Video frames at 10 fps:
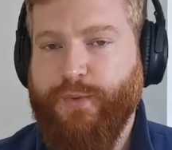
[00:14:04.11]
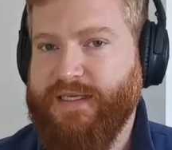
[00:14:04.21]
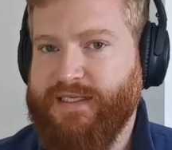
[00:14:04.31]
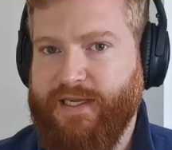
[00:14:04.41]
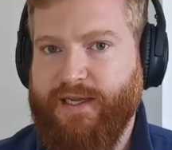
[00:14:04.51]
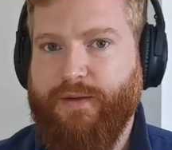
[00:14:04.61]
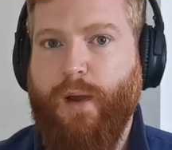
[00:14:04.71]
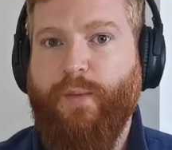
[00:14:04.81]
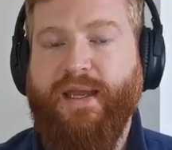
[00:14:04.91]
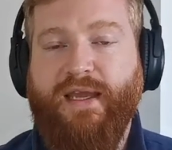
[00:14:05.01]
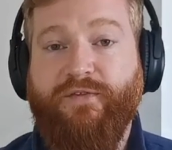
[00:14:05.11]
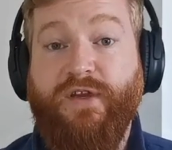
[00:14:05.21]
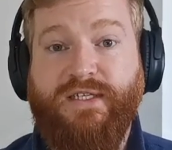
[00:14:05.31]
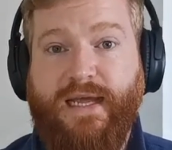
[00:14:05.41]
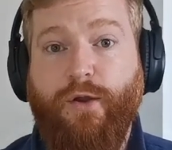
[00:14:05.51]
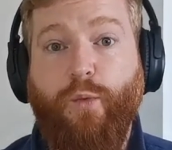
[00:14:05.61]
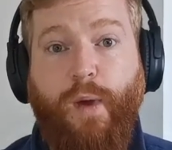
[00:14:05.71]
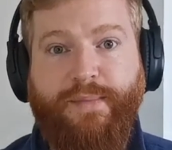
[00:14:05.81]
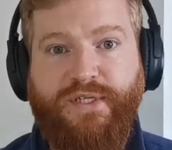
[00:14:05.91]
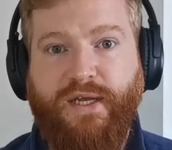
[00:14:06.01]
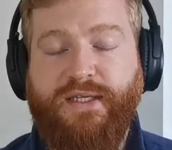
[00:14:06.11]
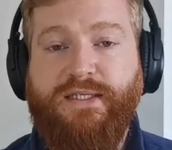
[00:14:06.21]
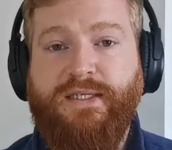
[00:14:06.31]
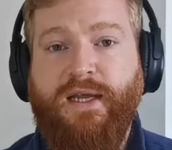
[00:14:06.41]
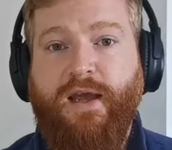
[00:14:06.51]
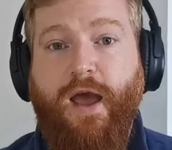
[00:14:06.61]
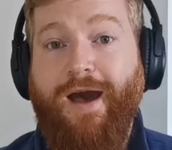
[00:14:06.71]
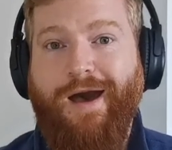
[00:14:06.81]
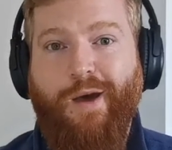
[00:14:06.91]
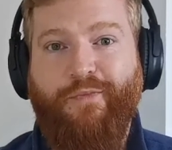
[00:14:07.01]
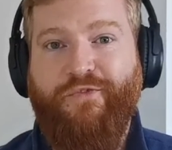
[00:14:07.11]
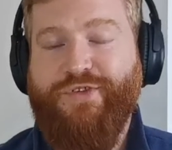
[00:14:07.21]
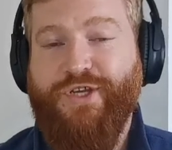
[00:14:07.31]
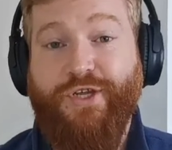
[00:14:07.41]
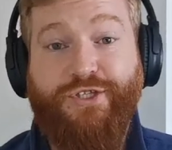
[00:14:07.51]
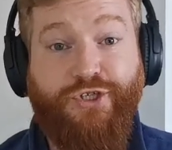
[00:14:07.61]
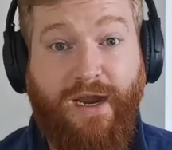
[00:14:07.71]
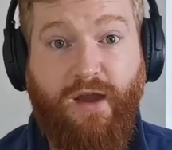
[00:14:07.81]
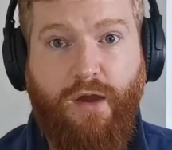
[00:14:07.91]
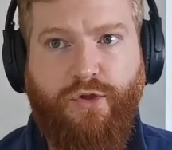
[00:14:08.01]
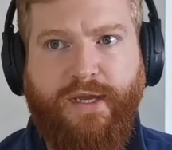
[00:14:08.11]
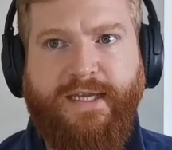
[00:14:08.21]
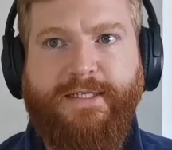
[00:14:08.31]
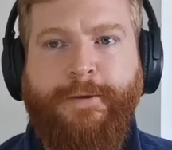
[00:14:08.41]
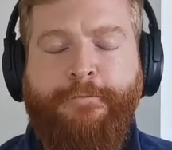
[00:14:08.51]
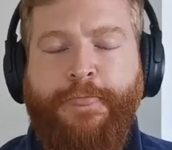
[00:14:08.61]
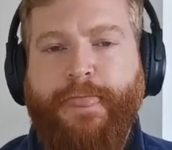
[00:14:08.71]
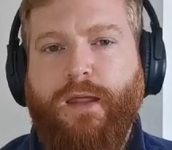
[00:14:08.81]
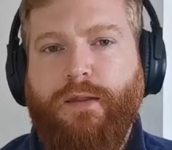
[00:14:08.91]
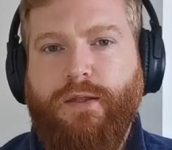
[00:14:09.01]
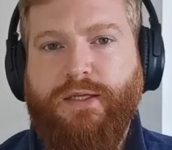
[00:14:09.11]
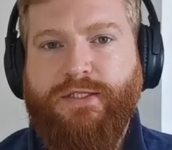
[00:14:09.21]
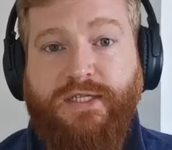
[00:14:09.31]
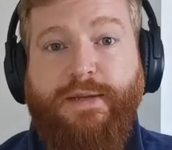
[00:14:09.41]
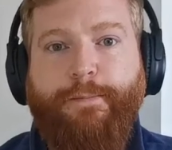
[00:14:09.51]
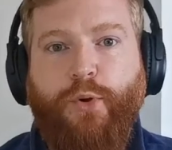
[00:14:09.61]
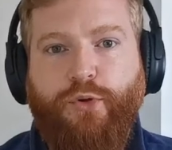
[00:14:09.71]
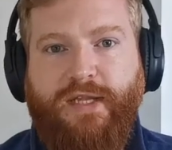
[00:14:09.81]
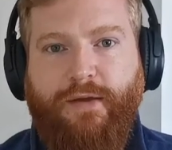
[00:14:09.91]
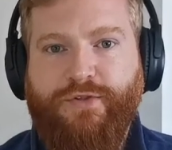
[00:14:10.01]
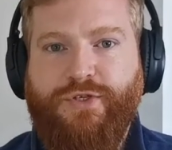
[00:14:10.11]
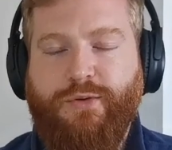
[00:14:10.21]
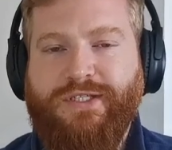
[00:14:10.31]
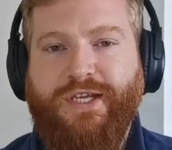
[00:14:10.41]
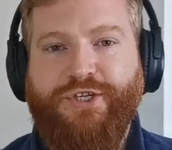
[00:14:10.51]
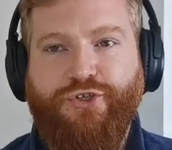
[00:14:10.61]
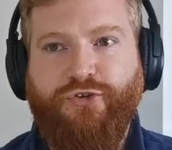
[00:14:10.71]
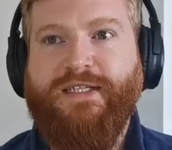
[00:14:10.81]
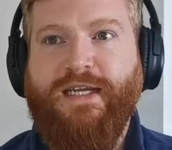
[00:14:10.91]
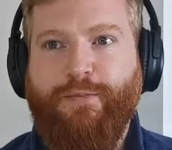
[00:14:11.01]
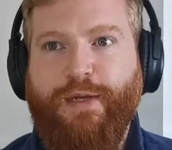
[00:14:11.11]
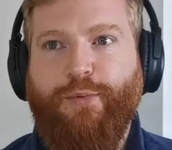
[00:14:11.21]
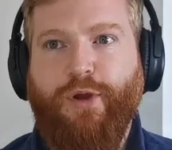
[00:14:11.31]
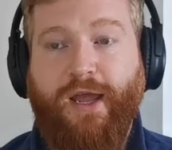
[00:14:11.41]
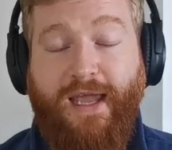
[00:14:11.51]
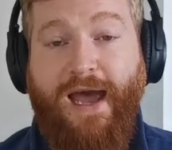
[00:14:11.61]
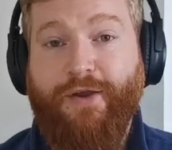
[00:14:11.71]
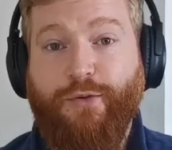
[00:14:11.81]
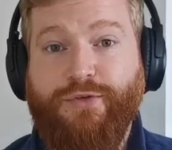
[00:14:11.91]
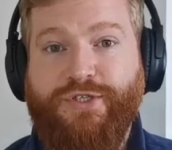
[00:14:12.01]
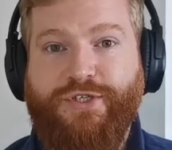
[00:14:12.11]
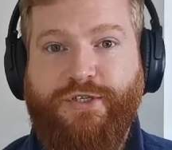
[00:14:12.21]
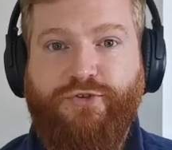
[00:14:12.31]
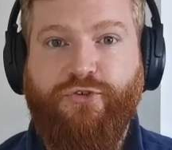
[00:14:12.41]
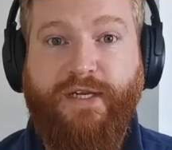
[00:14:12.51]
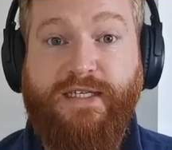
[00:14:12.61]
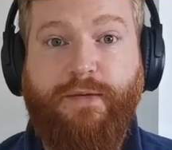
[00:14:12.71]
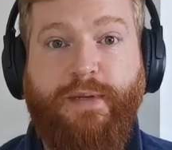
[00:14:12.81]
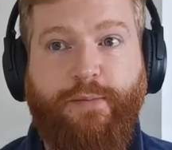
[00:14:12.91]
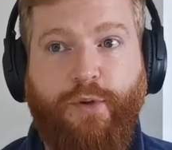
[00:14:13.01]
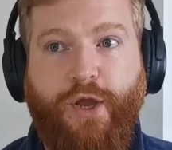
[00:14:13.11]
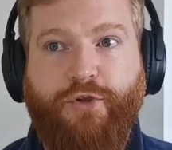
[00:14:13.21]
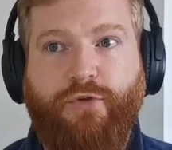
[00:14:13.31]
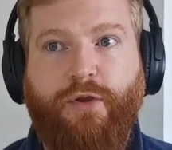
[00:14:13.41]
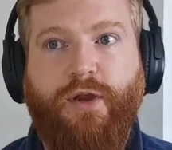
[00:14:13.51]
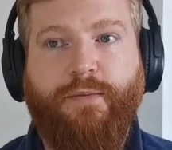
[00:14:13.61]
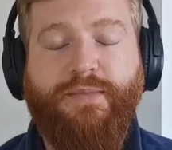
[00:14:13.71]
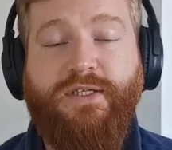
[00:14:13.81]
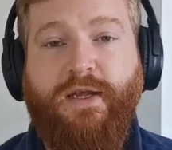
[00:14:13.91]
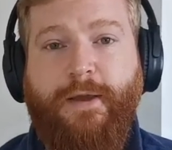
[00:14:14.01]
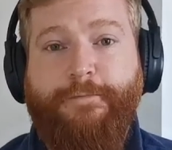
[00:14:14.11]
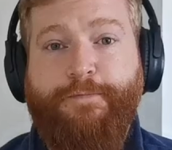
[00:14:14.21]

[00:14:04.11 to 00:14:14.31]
that we see when we give consent on websites to track our cookies, does it boil down to essentially treating people like adults, treating people like grown-ups,